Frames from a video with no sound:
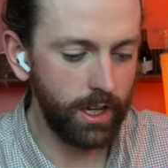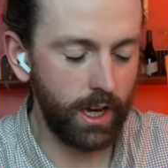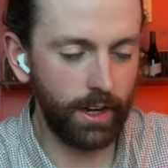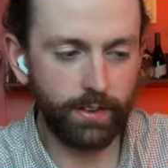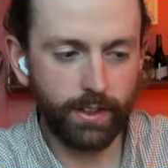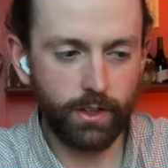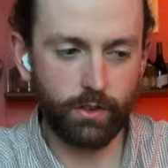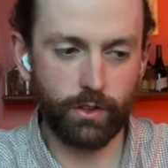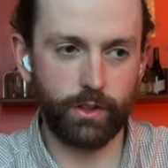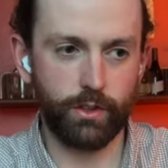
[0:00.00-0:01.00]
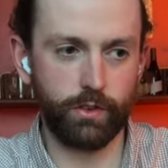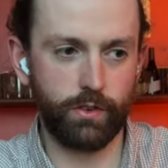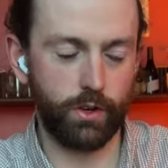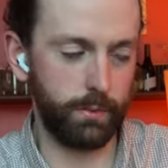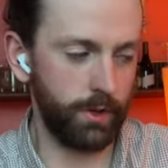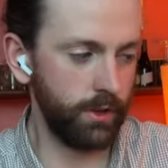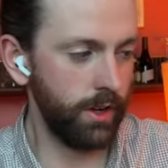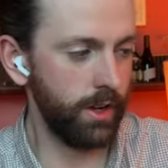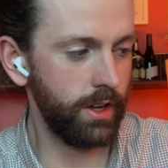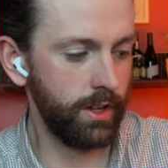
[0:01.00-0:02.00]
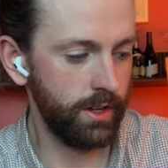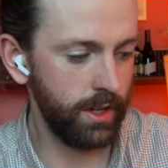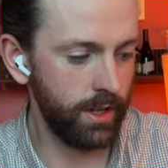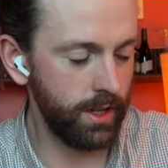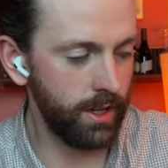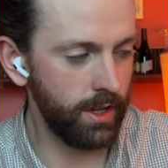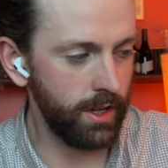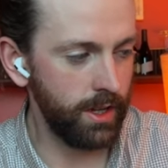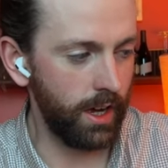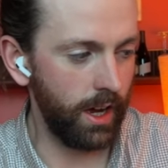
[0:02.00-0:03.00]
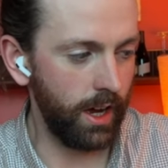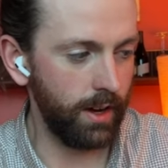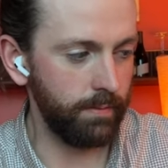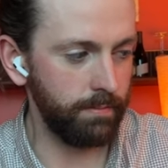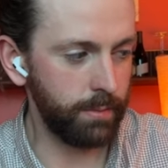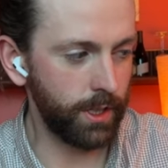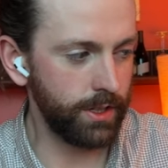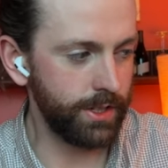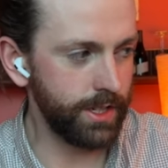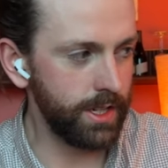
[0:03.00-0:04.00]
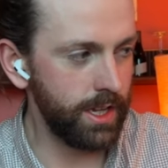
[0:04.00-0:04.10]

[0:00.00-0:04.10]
And I think I'm going to do the former, because,